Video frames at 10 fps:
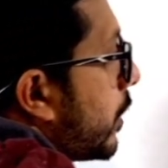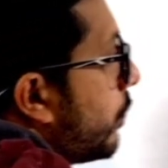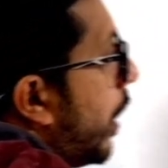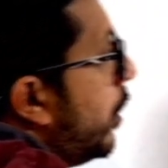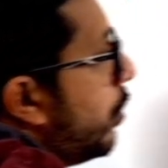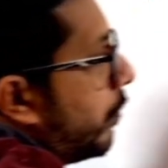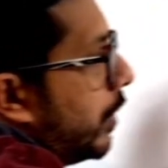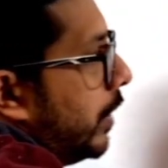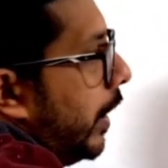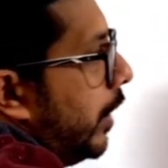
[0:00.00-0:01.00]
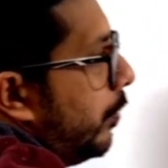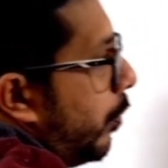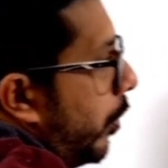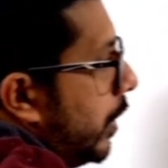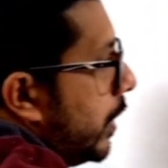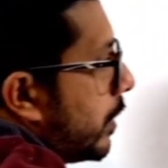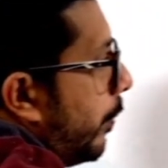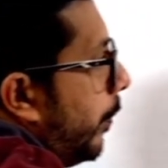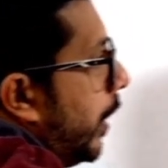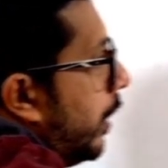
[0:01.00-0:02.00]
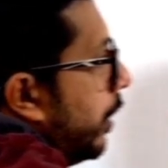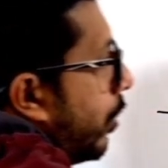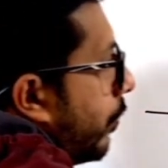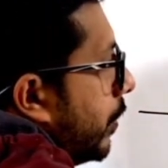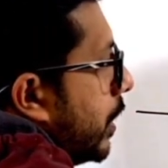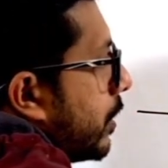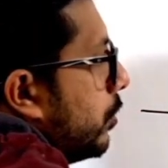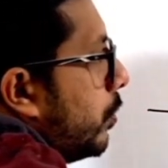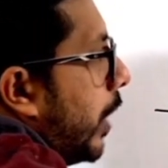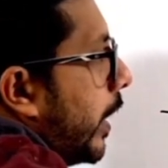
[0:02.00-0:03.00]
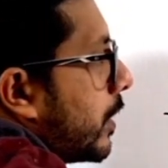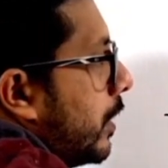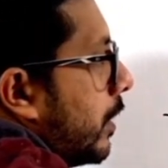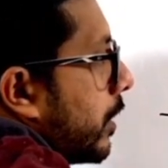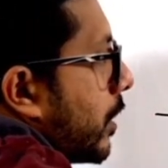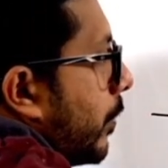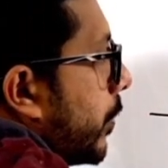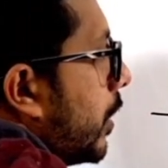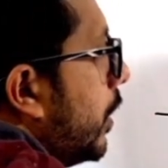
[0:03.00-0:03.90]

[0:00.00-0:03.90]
value of the turning point is the middle of these two x-intercept.